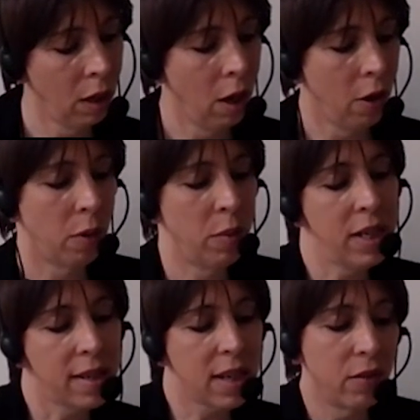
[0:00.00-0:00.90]
From
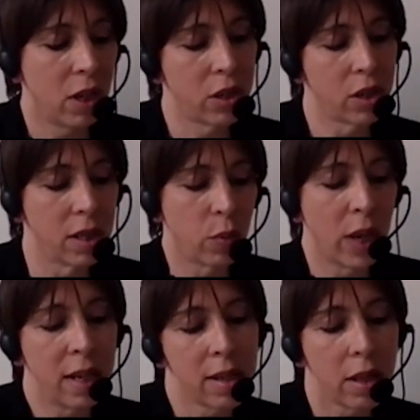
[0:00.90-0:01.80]
this divergence, we
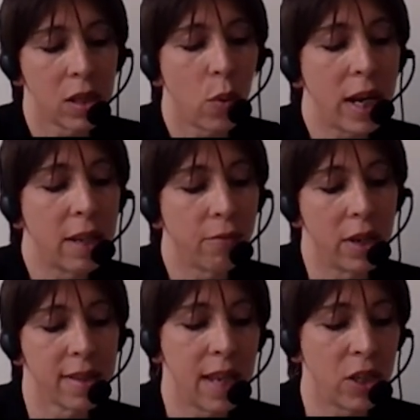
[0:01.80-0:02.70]
enter the
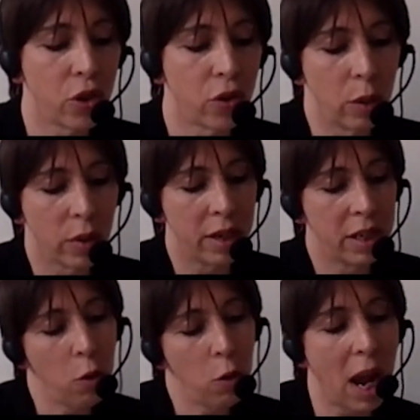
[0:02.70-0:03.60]
21st century with a
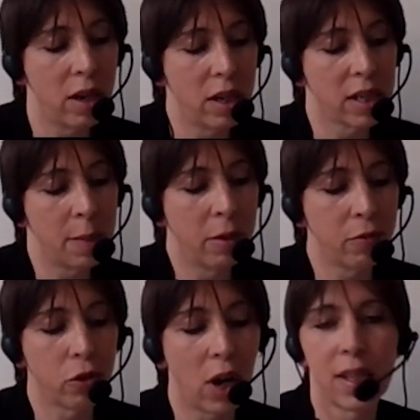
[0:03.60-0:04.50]
new paradigm of
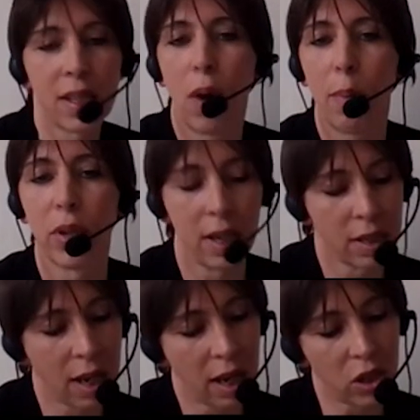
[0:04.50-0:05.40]
trans
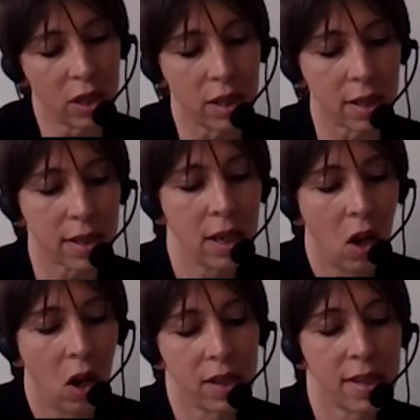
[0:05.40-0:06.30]
representations,
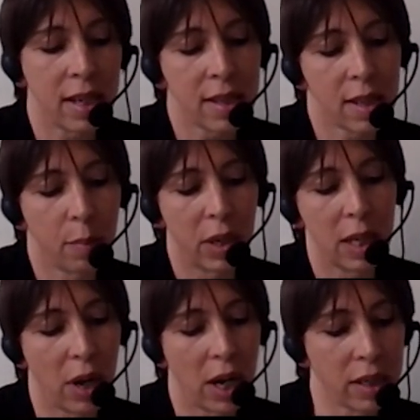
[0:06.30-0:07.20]
ostensibly
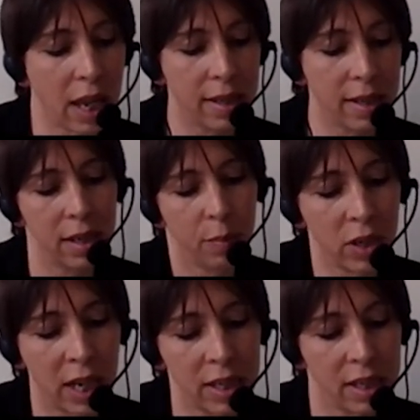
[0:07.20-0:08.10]
predicated upon
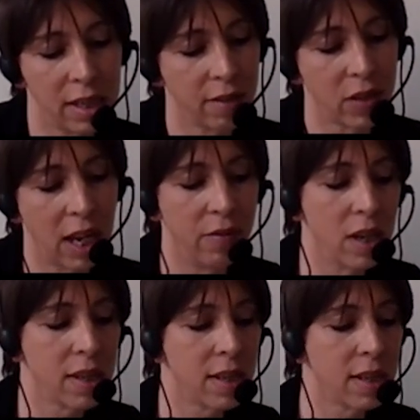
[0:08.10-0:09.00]
ideas of
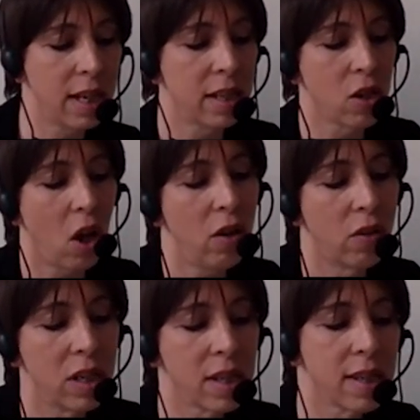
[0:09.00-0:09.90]
diversity,
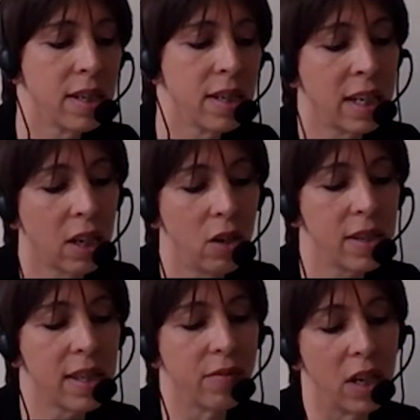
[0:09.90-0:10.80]
tolerance, and
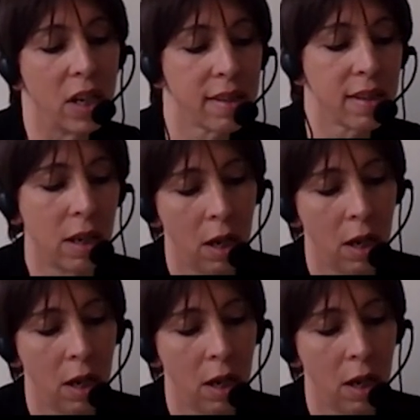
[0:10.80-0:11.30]
inclusiveness.